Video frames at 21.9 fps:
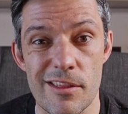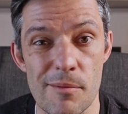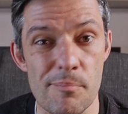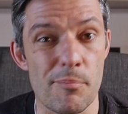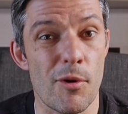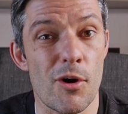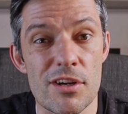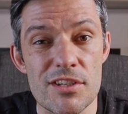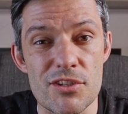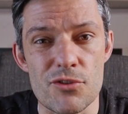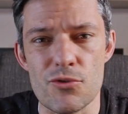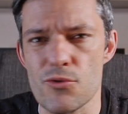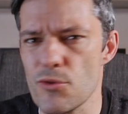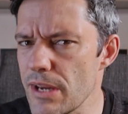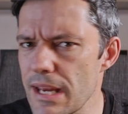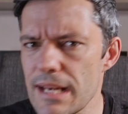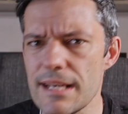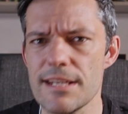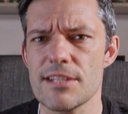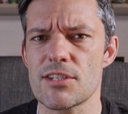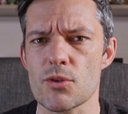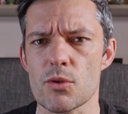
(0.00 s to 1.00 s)
The Boks
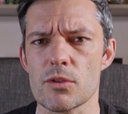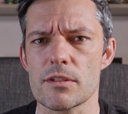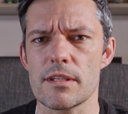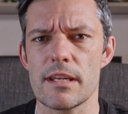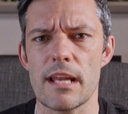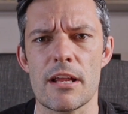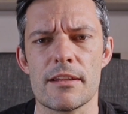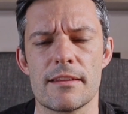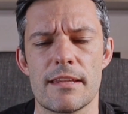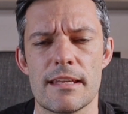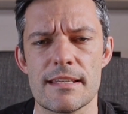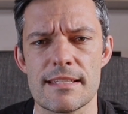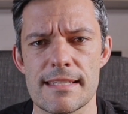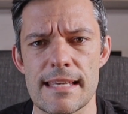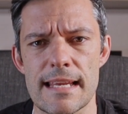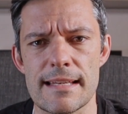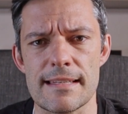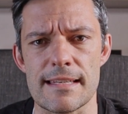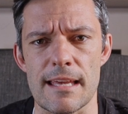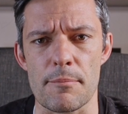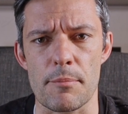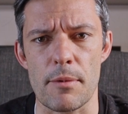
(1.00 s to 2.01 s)
really sorted out their
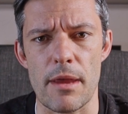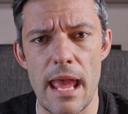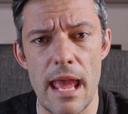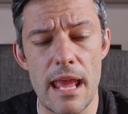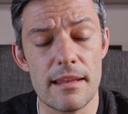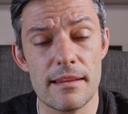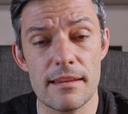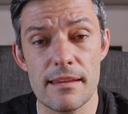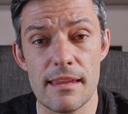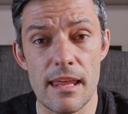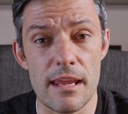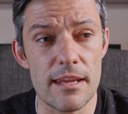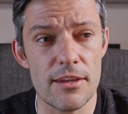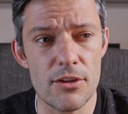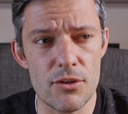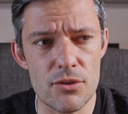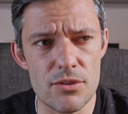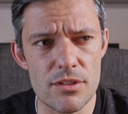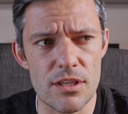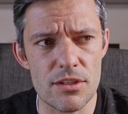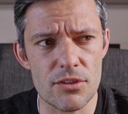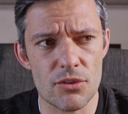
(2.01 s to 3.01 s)
setup and they
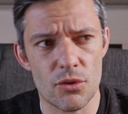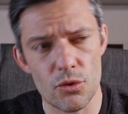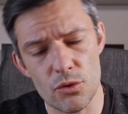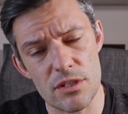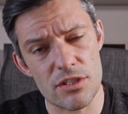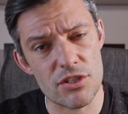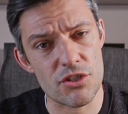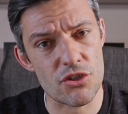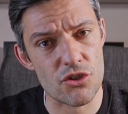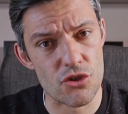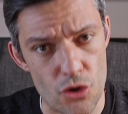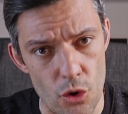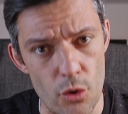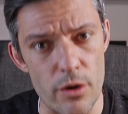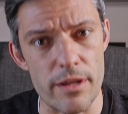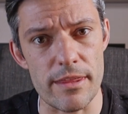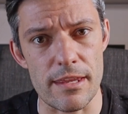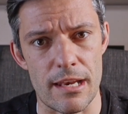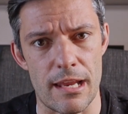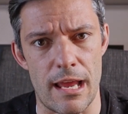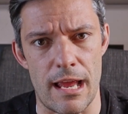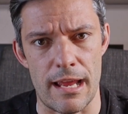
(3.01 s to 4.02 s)
used it to destroy
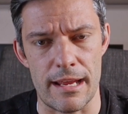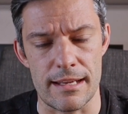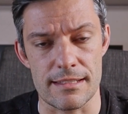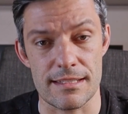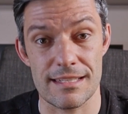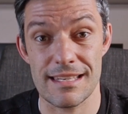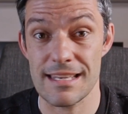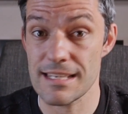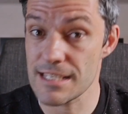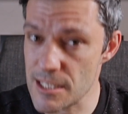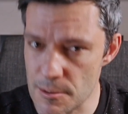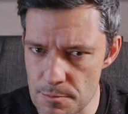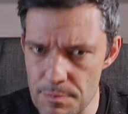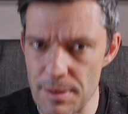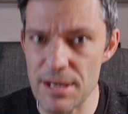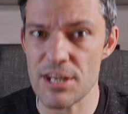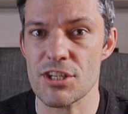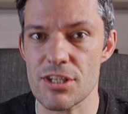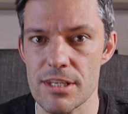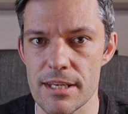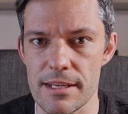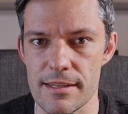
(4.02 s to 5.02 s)
the Lions,
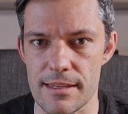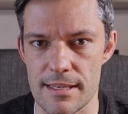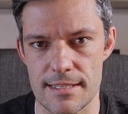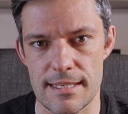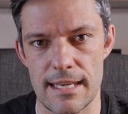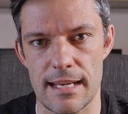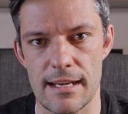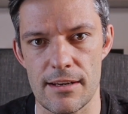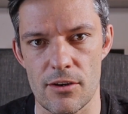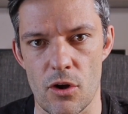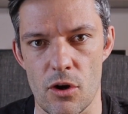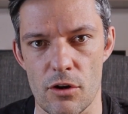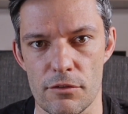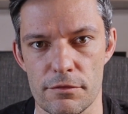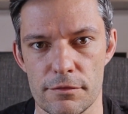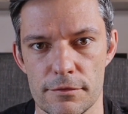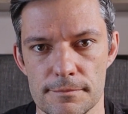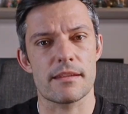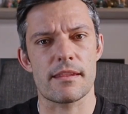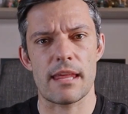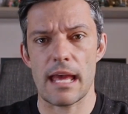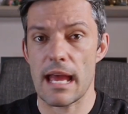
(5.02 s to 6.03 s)
especially in the second half.
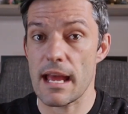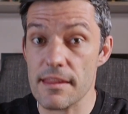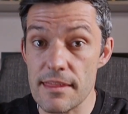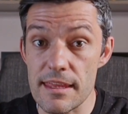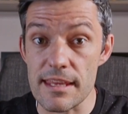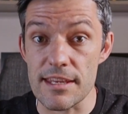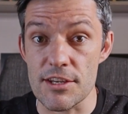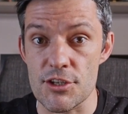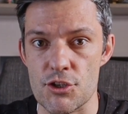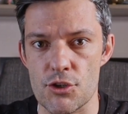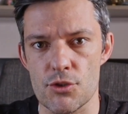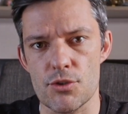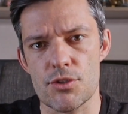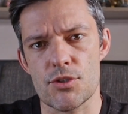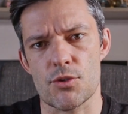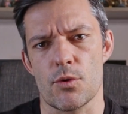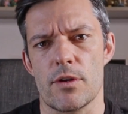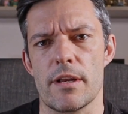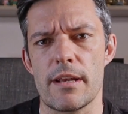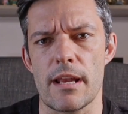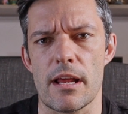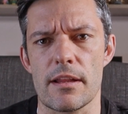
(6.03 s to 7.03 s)
The other issue
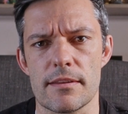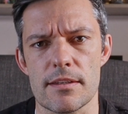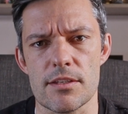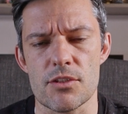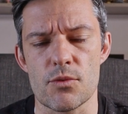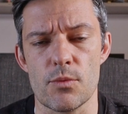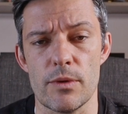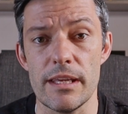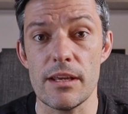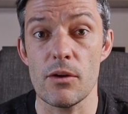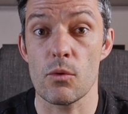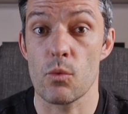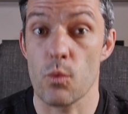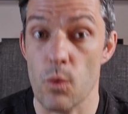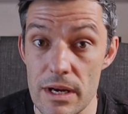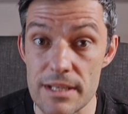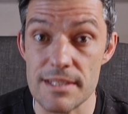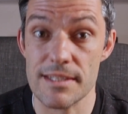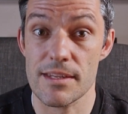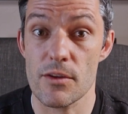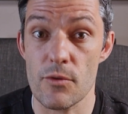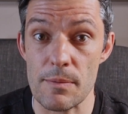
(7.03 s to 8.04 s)
sorted out this week
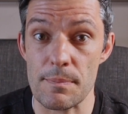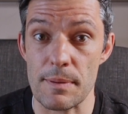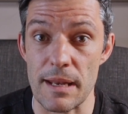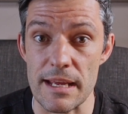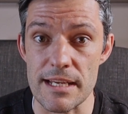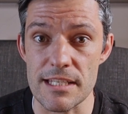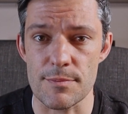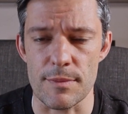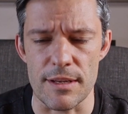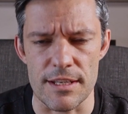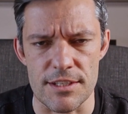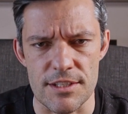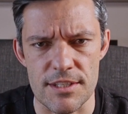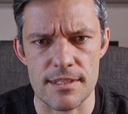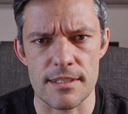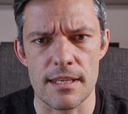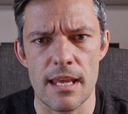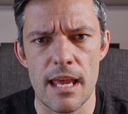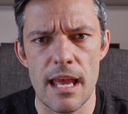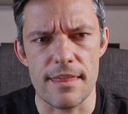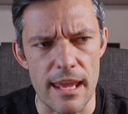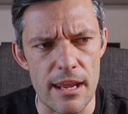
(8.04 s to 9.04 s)
was the
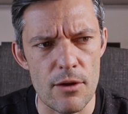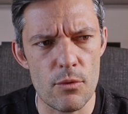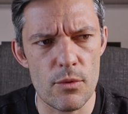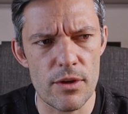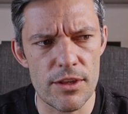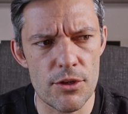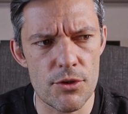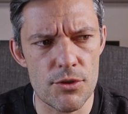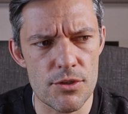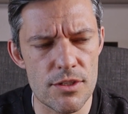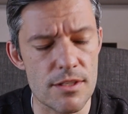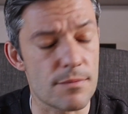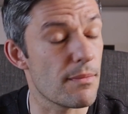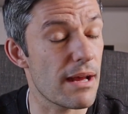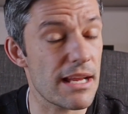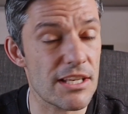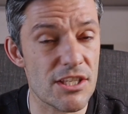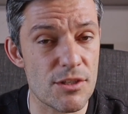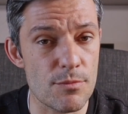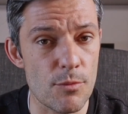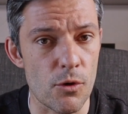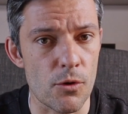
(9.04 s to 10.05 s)
replacements. They were used
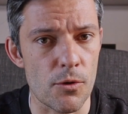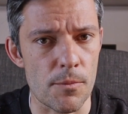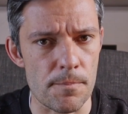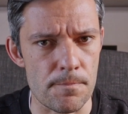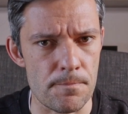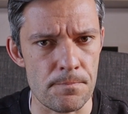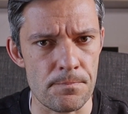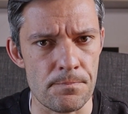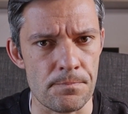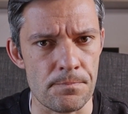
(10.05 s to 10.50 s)
much more